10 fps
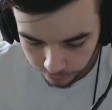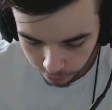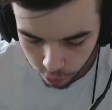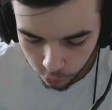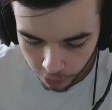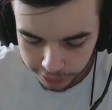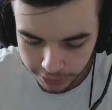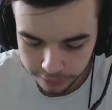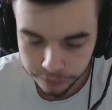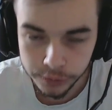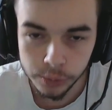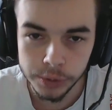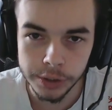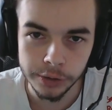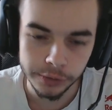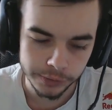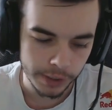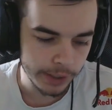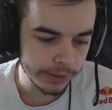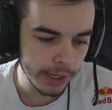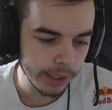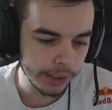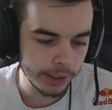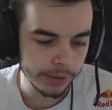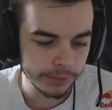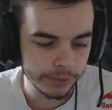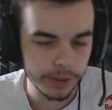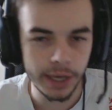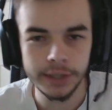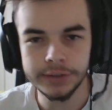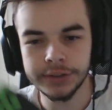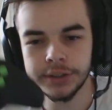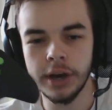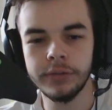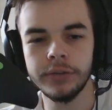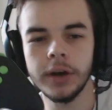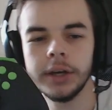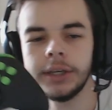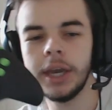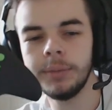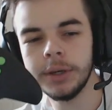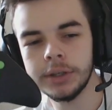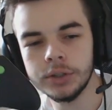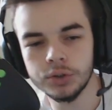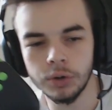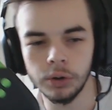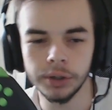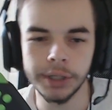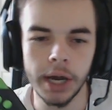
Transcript: for quite a few years, and that is a Scuf Gaming controller.